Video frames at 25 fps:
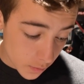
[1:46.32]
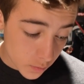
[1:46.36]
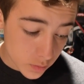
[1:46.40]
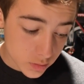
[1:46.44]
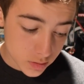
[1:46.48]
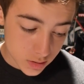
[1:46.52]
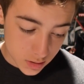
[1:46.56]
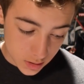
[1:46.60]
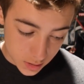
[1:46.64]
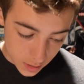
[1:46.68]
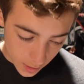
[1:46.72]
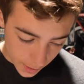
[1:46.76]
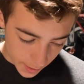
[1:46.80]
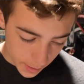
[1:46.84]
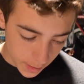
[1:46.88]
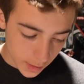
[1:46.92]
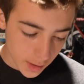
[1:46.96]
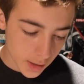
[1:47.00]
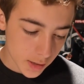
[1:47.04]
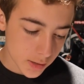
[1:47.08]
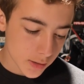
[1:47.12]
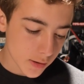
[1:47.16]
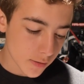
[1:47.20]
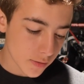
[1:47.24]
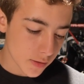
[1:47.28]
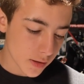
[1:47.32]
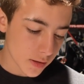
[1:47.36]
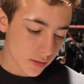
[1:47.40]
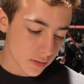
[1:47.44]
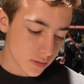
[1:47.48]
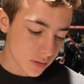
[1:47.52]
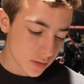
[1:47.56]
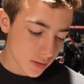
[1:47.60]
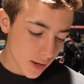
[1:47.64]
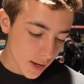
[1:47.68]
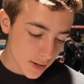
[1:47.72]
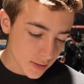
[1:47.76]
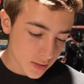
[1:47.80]
with the nylon, and
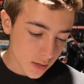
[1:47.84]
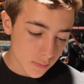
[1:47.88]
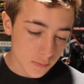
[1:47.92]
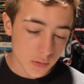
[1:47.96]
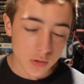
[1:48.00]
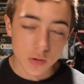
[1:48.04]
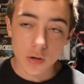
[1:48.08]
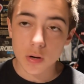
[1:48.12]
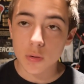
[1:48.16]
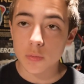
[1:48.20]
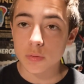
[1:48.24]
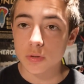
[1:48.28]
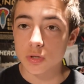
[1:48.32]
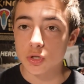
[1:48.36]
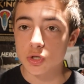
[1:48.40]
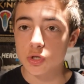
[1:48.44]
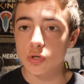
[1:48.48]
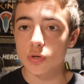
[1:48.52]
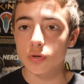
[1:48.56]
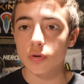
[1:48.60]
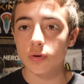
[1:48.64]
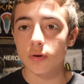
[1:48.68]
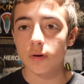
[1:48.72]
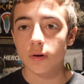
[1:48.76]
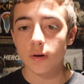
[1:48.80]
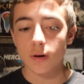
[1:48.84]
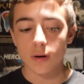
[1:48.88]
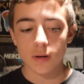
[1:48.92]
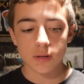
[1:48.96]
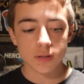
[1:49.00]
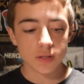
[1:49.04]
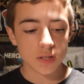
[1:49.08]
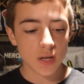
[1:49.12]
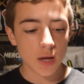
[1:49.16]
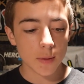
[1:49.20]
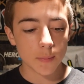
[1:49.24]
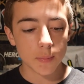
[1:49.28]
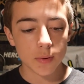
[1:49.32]
then the 9 diamond row with the shooter,
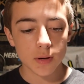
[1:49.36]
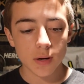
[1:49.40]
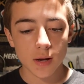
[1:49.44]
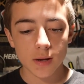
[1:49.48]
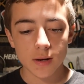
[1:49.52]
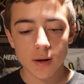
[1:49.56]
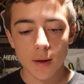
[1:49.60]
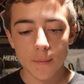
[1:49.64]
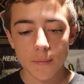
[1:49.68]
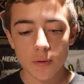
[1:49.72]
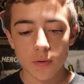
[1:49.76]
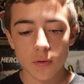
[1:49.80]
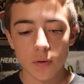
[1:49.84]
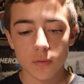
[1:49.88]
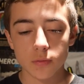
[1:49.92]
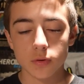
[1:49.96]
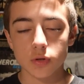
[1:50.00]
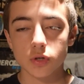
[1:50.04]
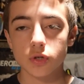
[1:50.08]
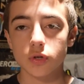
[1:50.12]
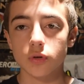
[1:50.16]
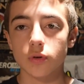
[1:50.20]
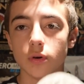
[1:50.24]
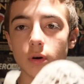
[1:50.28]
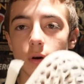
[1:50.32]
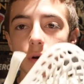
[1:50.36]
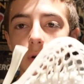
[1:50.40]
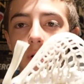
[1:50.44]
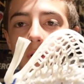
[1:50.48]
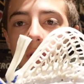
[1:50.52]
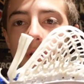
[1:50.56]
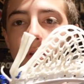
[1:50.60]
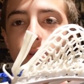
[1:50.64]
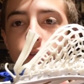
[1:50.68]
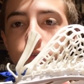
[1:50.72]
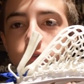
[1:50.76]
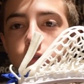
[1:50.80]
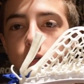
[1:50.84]
skip 9 diamond row with the shooter.
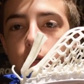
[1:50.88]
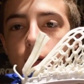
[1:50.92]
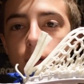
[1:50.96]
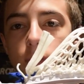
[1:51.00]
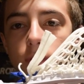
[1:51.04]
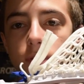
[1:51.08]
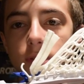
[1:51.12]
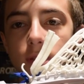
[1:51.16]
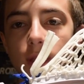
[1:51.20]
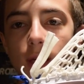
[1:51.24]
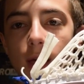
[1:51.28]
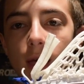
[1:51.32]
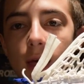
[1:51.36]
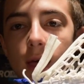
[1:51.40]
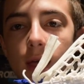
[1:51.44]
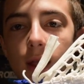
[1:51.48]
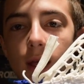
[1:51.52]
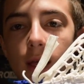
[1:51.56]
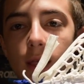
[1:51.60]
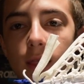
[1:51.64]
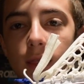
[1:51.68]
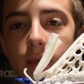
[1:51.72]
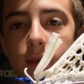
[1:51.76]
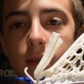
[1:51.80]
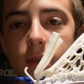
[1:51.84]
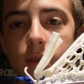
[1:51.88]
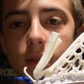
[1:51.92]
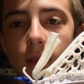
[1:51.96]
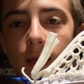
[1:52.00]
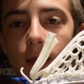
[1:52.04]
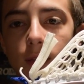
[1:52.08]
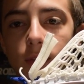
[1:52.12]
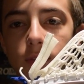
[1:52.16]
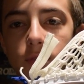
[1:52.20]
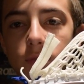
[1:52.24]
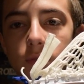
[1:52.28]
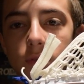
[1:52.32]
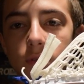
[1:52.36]
So here's that. I like
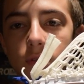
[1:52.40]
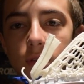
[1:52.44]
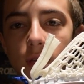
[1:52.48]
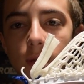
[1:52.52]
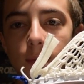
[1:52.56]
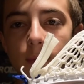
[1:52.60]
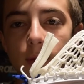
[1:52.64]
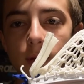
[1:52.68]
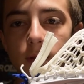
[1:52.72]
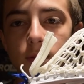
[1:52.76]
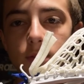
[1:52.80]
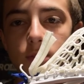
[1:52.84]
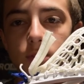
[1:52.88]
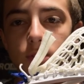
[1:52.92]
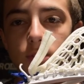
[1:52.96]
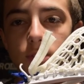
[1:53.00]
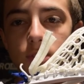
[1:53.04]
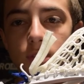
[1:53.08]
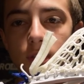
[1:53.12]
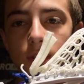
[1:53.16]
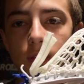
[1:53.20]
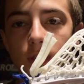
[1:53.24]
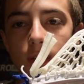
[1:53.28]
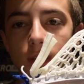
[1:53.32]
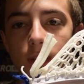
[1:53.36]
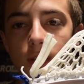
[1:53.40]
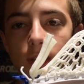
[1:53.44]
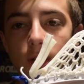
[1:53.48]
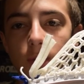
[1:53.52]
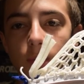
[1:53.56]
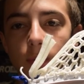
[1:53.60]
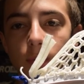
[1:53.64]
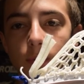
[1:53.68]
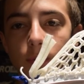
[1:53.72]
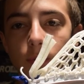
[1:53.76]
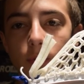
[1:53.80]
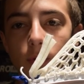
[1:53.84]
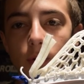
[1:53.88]
how this one came out just a little
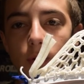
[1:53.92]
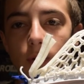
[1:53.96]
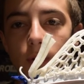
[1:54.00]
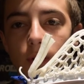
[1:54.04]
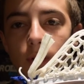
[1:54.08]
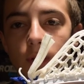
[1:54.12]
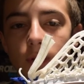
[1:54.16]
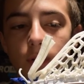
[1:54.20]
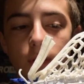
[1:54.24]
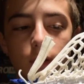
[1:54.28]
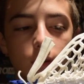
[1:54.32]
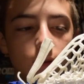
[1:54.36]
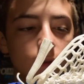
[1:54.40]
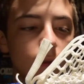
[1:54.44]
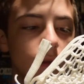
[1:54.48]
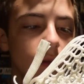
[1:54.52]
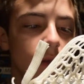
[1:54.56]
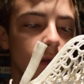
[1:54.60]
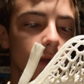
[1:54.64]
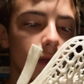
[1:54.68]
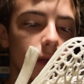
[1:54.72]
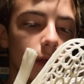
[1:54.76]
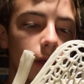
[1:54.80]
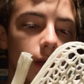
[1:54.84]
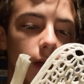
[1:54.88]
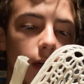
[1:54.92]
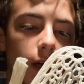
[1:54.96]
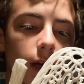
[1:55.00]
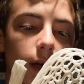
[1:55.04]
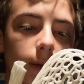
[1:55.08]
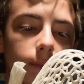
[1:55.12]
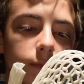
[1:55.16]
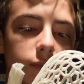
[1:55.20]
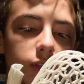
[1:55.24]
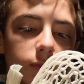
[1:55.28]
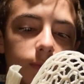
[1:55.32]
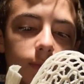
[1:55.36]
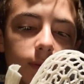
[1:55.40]
bit more,
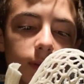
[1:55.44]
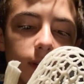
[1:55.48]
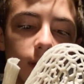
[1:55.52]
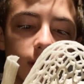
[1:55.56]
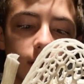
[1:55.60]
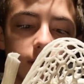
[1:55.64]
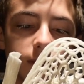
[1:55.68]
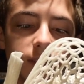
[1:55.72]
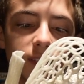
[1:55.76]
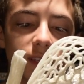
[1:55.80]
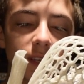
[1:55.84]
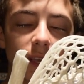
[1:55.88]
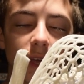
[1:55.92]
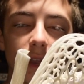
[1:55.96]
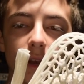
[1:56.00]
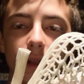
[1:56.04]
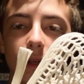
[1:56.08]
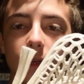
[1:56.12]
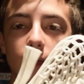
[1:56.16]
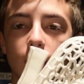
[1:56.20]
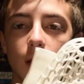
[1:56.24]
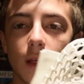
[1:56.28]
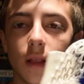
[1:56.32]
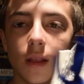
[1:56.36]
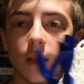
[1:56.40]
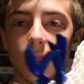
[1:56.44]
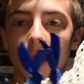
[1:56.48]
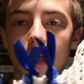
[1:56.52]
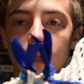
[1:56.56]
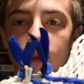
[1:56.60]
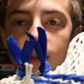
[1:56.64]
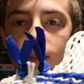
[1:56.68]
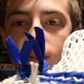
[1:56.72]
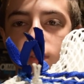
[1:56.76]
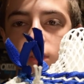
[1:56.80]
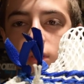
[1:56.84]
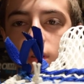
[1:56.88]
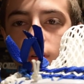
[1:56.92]
just because it got a
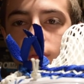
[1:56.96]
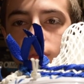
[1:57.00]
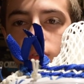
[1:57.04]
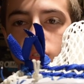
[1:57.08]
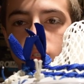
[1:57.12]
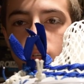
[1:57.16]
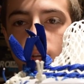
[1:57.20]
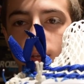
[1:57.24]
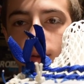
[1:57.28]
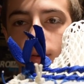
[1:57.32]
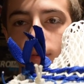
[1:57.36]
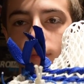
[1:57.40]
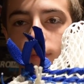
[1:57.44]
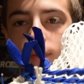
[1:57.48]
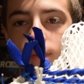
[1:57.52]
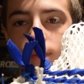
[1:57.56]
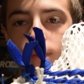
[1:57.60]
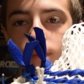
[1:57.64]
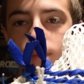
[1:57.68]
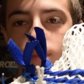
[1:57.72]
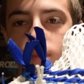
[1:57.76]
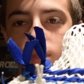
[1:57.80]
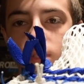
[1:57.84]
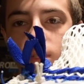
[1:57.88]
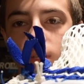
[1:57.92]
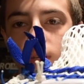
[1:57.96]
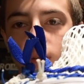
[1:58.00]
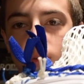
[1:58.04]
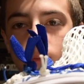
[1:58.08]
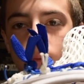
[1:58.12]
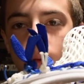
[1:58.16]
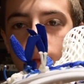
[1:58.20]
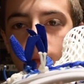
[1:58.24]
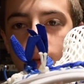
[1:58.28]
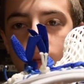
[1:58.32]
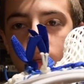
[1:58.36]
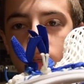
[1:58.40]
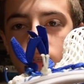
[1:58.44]
lot nicer of a channel. It's a
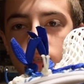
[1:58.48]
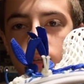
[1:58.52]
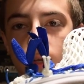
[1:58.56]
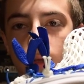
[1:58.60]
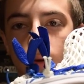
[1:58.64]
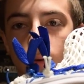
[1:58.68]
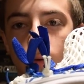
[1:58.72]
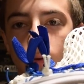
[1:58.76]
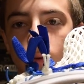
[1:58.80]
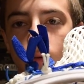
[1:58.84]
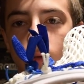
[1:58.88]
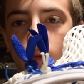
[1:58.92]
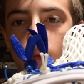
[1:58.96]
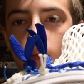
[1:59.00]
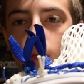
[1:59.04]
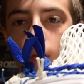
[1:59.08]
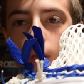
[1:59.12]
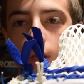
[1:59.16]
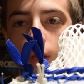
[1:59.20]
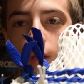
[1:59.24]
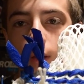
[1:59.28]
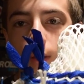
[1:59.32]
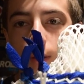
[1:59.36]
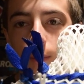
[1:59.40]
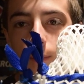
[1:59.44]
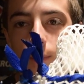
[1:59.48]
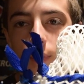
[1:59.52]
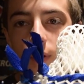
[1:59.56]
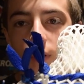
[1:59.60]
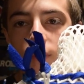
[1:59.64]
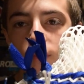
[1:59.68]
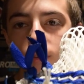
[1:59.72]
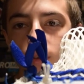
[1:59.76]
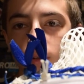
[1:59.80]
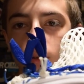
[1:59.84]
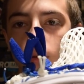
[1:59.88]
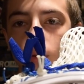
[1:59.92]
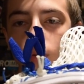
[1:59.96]
really nice channel.
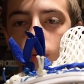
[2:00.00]
Perfect